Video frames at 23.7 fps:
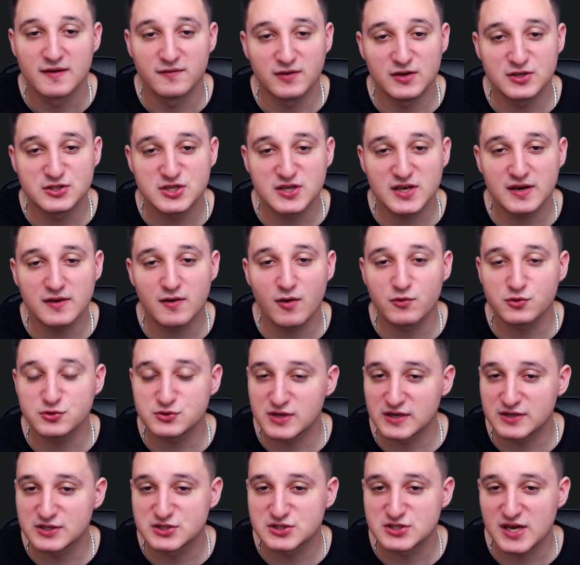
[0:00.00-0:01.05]
VeChain and
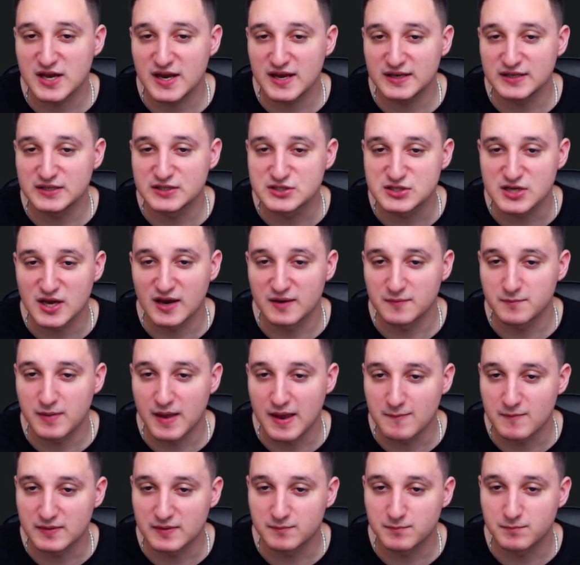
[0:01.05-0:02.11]
OceanX change
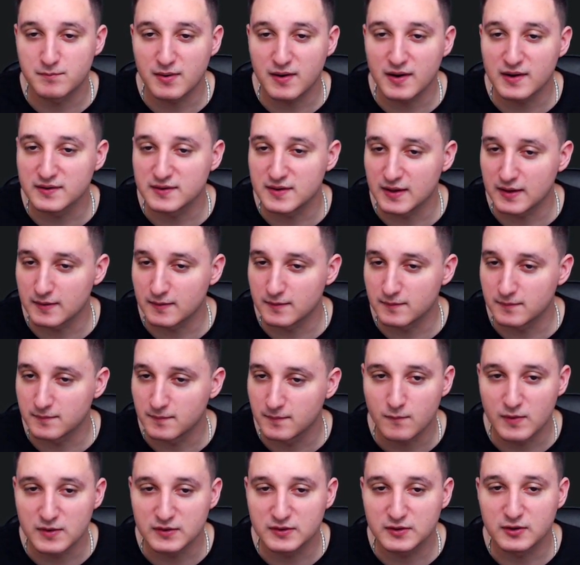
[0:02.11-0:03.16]
payment paradigm
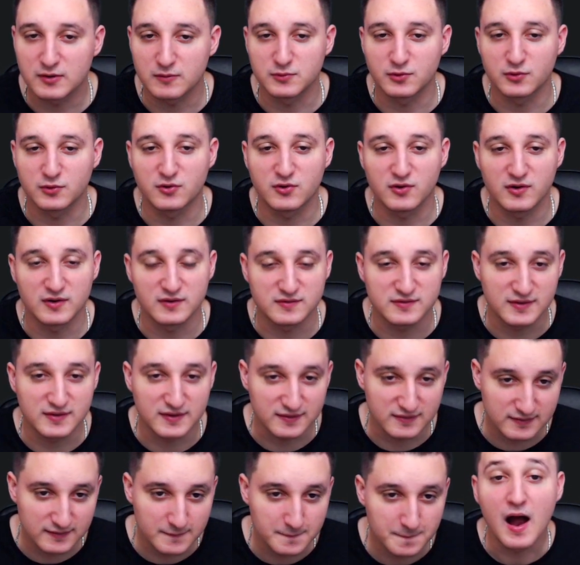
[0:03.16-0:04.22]
with
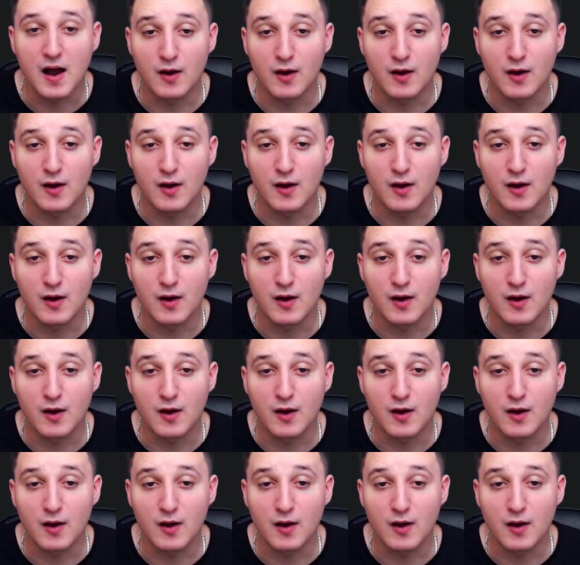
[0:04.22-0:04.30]
cryptocurrencies.